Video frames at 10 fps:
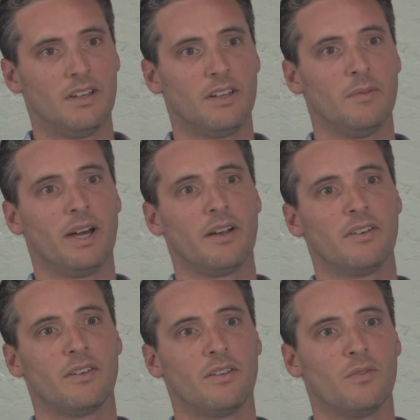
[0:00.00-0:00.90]
no
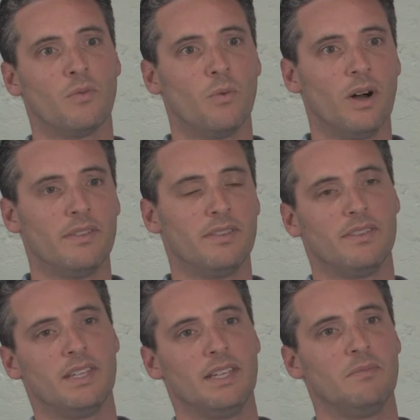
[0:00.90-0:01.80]
matter what
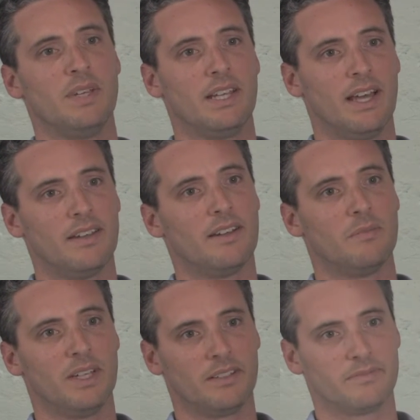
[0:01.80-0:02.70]
the media ended
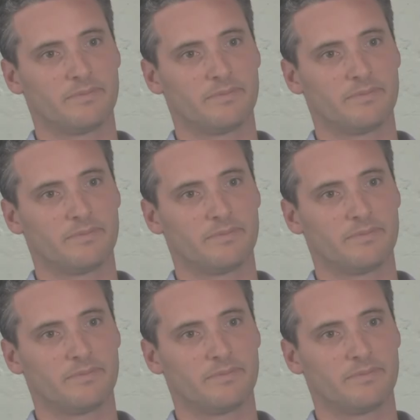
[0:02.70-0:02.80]
up being.